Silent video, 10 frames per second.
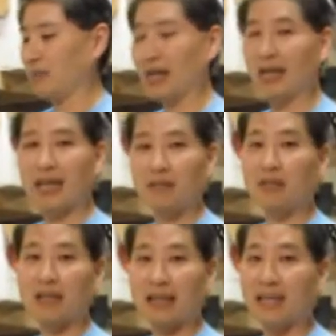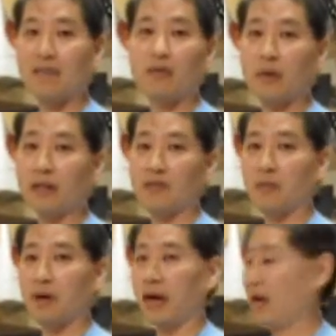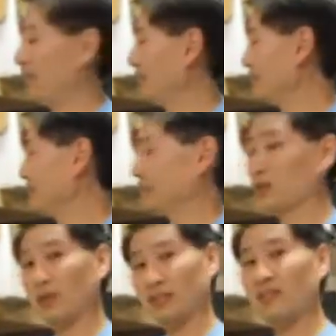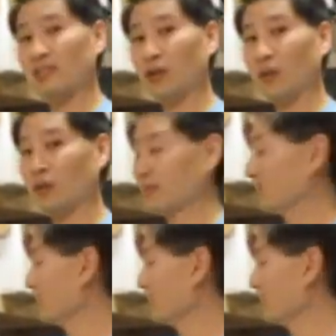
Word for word: I'm not even going to give it away to somebody. I, th- you know where this is going?